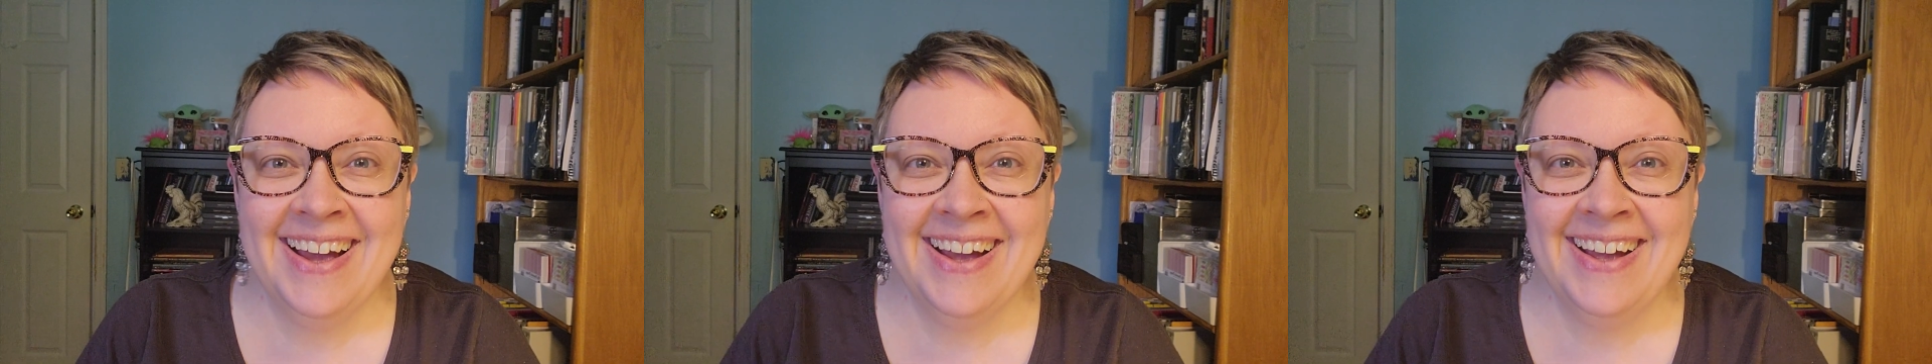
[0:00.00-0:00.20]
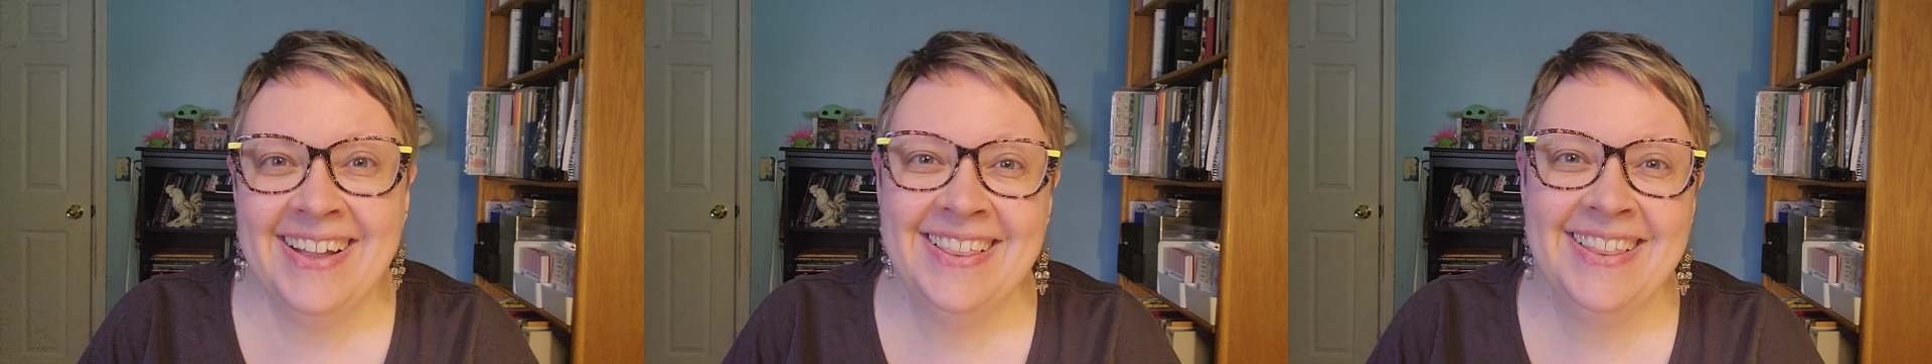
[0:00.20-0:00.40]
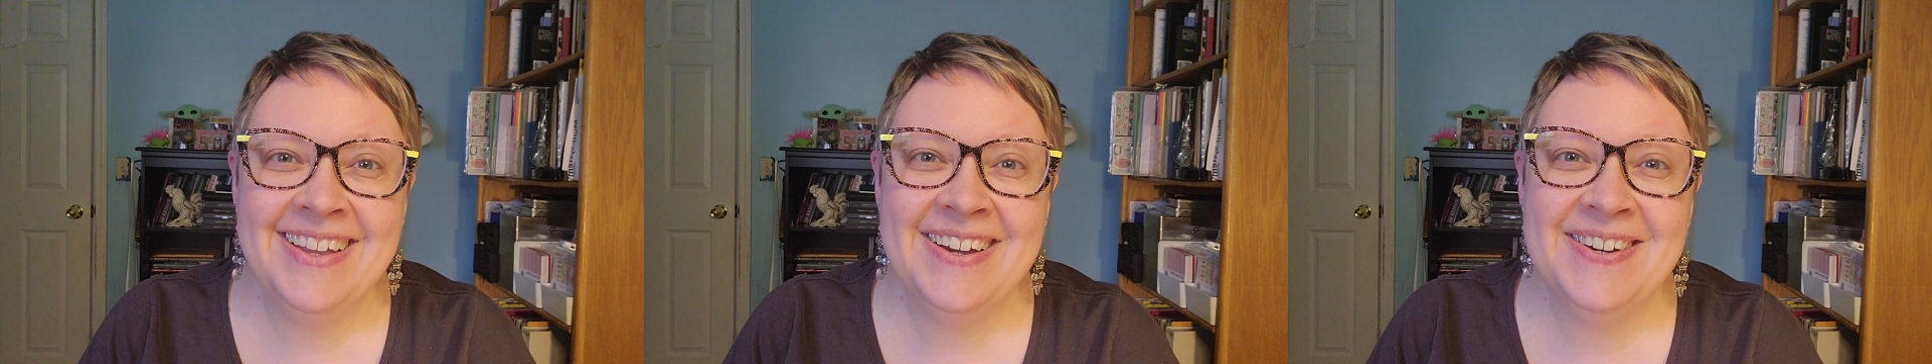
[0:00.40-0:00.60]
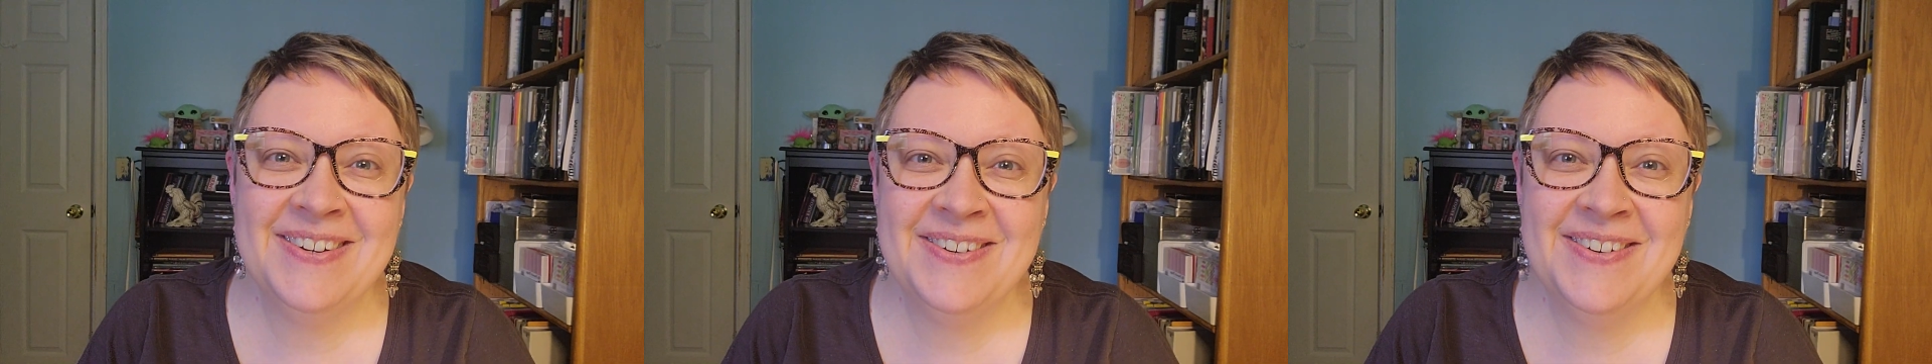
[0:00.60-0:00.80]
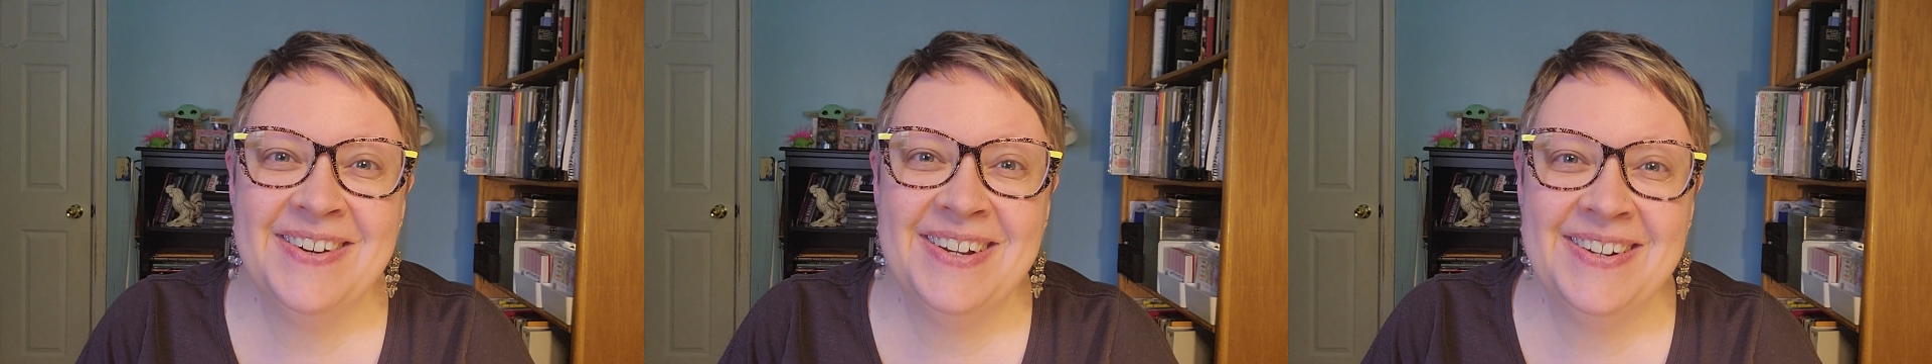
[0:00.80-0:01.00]

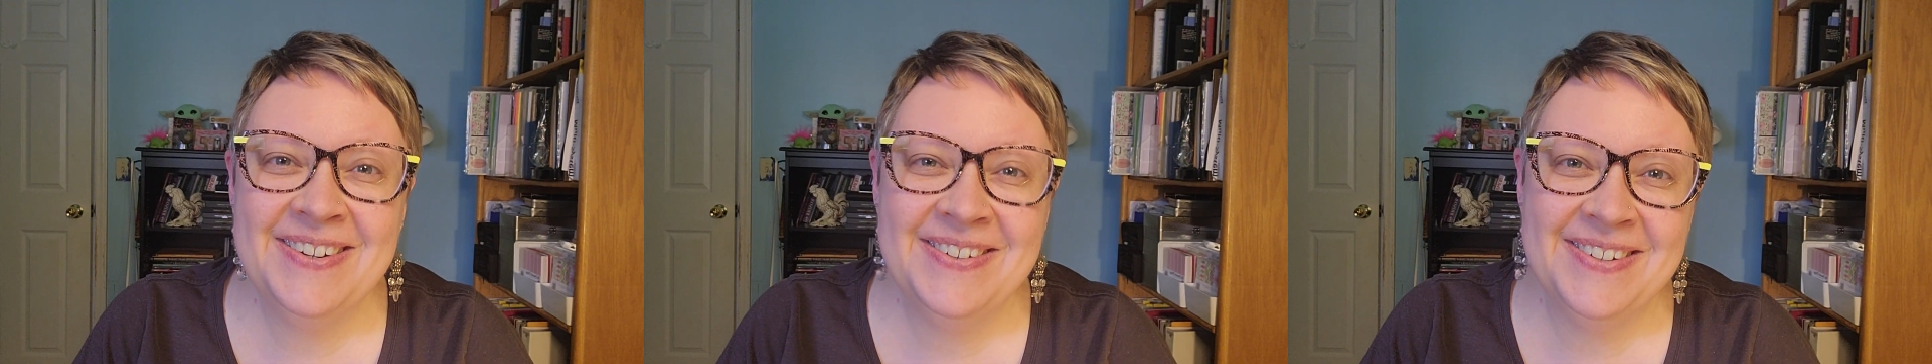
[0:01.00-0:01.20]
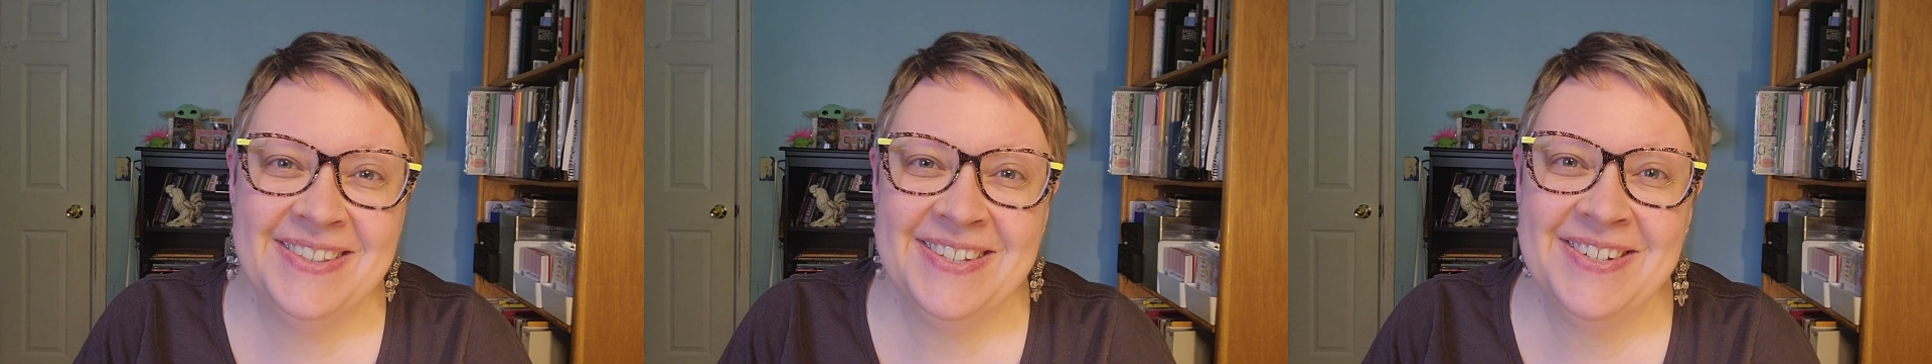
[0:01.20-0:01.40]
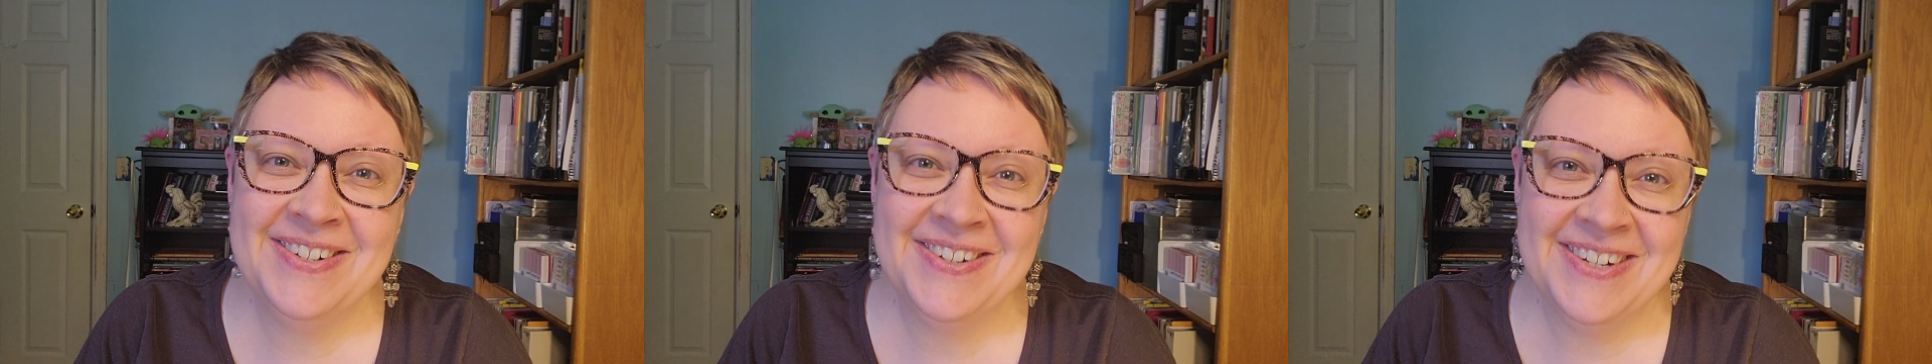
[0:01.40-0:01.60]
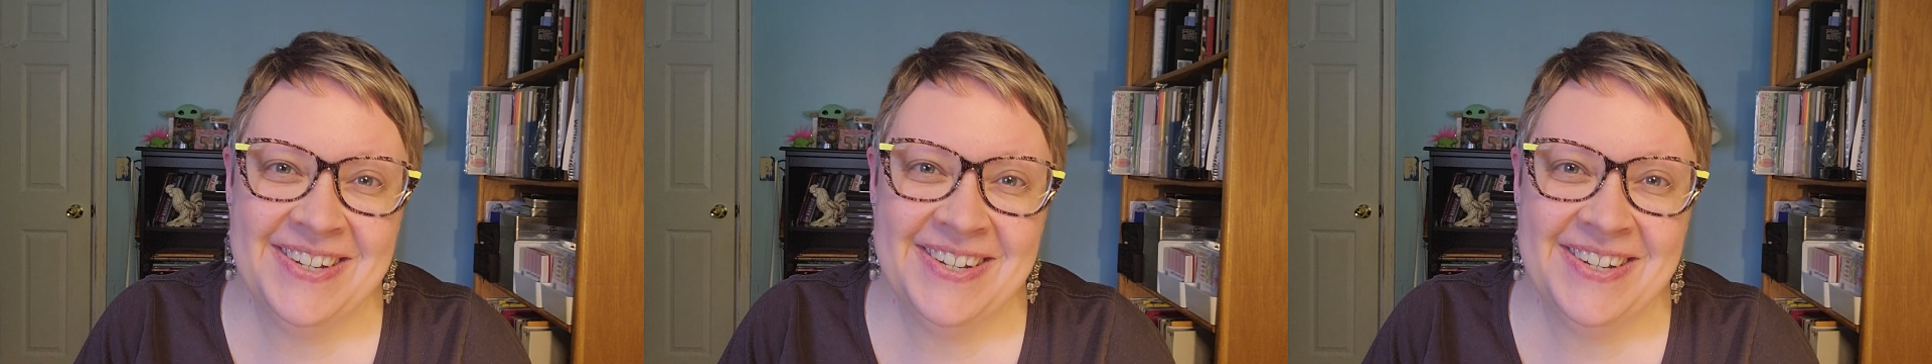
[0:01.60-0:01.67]
Hello, North Shore